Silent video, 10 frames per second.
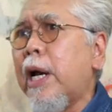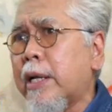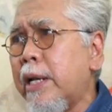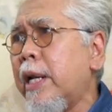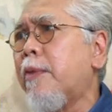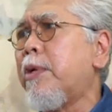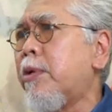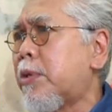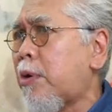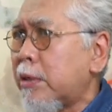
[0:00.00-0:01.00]
I connect with
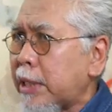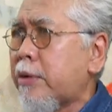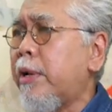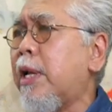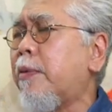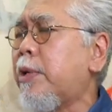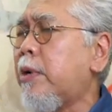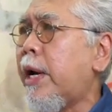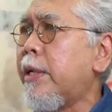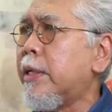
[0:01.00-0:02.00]
your thoughts, I connect with
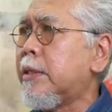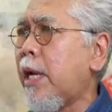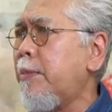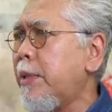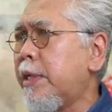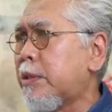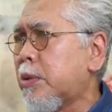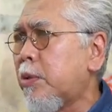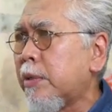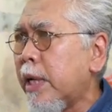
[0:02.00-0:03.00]
your ideas. I mean, that's
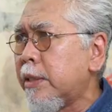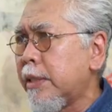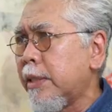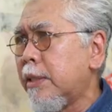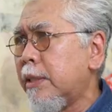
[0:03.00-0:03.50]
good, I said.